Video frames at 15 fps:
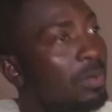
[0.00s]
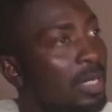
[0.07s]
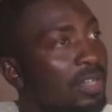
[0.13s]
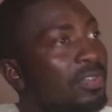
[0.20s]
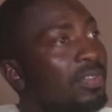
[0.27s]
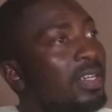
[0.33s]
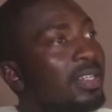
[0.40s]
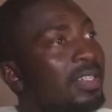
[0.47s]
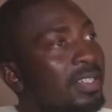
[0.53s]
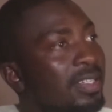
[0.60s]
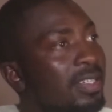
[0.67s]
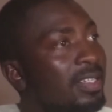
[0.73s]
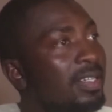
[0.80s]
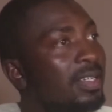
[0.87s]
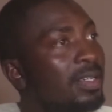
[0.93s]
to
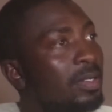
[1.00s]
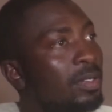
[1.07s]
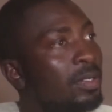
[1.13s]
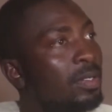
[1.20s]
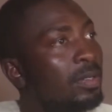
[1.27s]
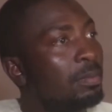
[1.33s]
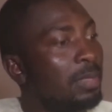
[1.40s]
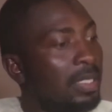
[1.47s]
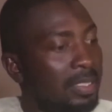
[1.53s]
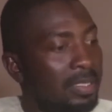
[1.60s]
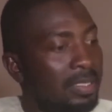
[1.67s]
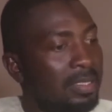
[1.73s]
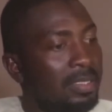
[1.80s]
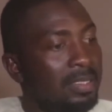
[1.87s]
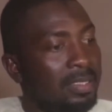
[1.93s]
work, but it's
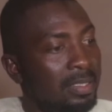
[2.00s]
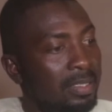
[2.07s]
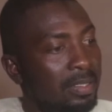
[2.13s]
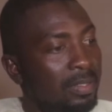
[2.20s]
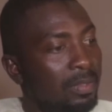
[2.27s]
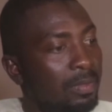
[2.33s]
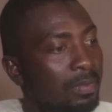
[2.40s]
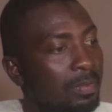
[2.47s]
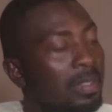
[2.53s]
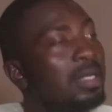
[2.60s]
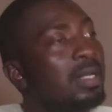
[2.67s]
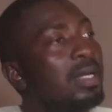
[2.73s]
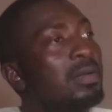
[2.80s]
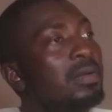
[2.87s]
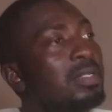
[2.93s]
unclear when
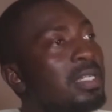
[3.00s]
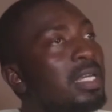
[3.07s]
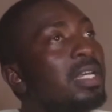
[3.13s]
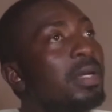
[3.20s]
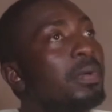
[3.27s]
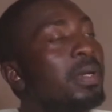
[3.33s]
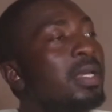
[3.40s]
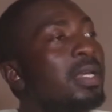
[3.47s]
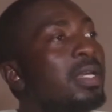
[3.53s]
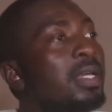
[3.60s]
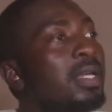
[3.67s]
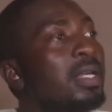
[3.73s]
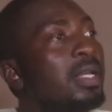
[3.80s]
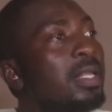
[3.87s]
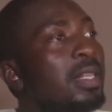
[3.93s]
students are to
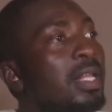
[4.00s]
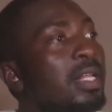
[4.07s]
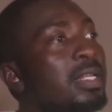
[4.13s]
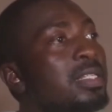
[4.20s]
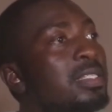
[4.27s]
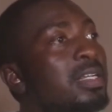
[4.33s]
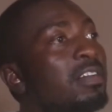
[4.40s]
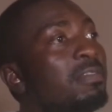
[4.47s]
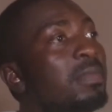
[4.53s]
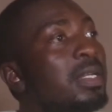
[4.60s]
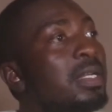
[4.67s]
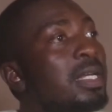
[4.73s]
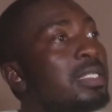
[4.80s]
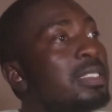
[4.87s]
return to campus.